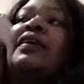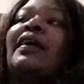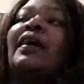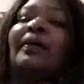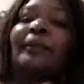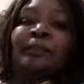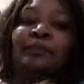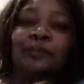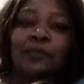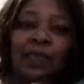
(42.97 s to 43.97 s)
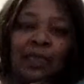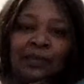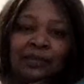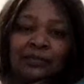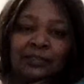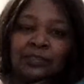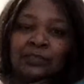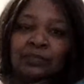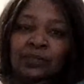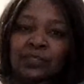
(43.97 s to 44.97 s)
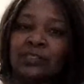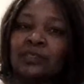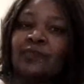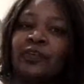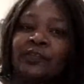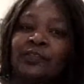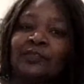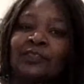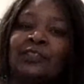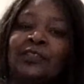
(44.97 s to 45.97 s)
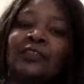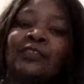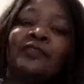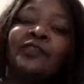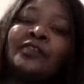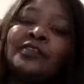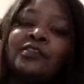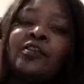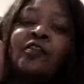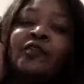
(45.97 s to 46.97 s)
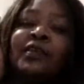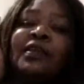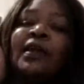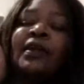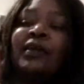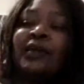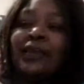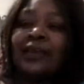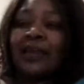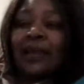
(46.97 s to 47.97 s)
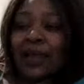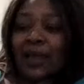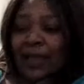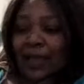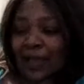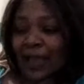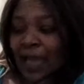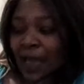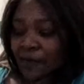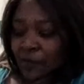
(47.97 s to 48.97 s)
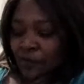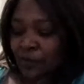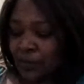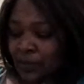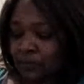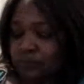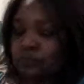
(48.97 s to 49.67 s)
Um, but she's very squishy and she's very soft. And I haven't really,